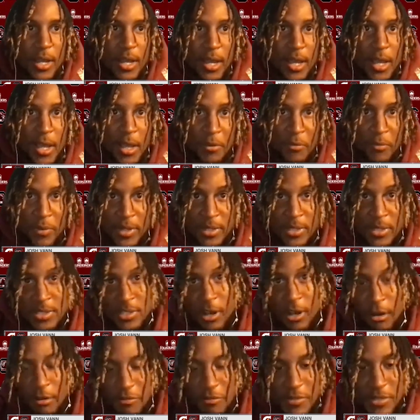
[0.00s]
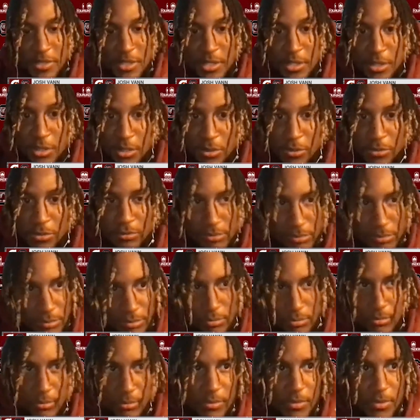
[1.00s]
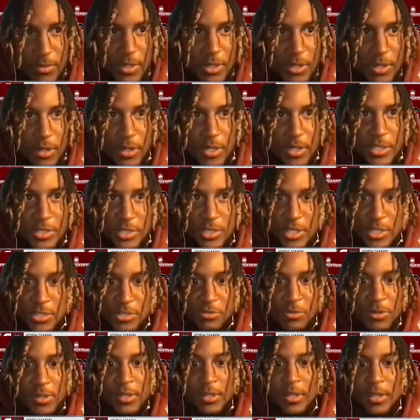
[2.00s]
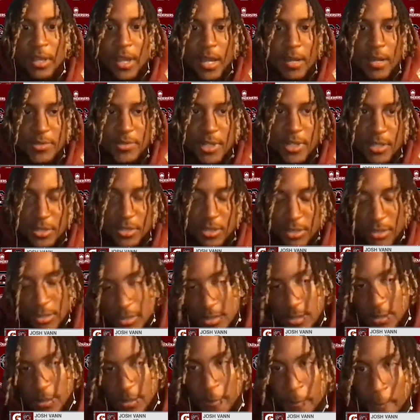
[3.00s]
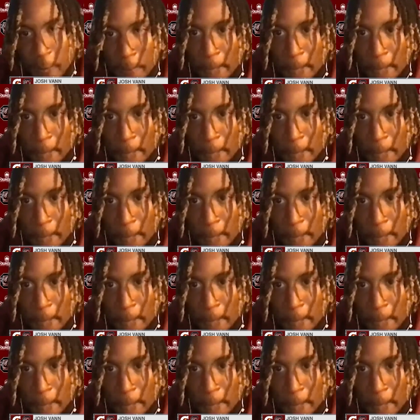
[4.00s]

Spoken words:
and what this offense can do, you know, is really game changing. So.